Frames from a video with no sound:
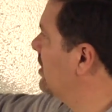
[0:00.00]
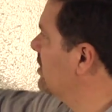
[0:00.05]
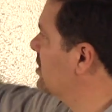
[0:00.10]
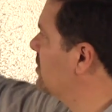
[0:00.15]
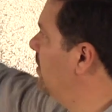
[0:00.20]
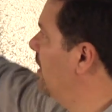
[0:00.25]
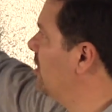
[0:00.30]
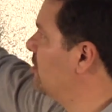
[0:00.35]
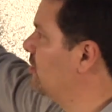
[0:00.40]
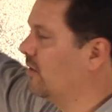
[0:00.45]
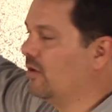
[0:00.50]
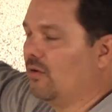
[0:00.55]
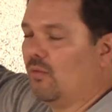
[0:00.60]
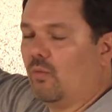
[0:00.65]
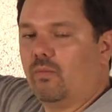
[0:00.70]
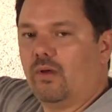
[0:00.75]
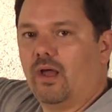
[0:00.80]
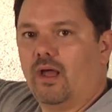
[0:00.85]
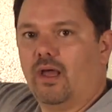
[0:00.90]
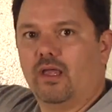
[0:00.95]
like a
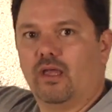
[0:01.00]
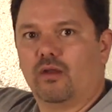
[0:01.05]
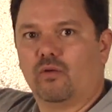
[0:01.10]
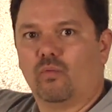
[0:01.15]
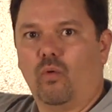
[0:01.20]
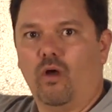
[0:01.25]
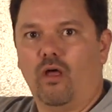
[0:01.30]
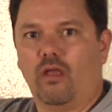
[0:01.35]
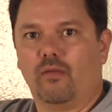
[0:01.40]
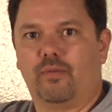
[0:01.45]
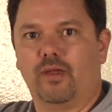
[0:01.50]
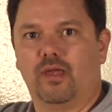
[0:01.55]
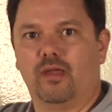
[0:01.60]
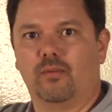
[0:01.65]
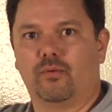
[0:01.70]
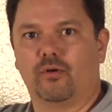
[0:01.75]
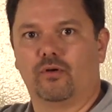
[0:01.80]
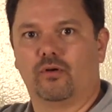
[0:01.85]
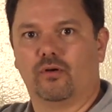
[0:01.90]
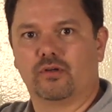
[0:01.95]
specialty high-end
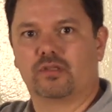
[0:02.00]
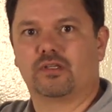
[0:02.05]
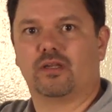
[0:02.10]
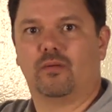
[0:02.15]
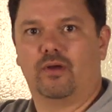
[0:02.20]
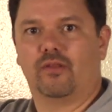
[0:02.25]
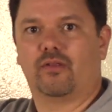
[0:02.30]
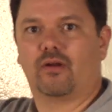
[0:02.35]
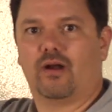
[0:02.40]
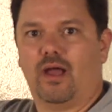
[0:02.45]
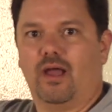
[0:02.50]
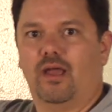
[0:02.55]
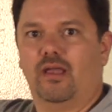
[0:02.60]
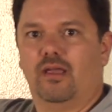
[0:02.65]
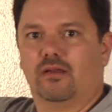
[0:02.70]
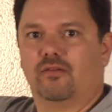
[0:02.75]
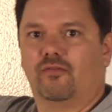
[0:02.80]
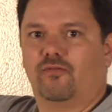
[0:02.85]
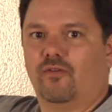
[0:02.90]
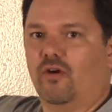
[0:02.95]
wallpaper or some other
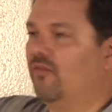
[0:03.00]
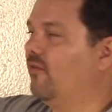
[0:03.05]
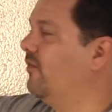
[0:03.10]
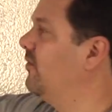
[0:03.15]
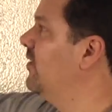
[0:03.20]
high-end faux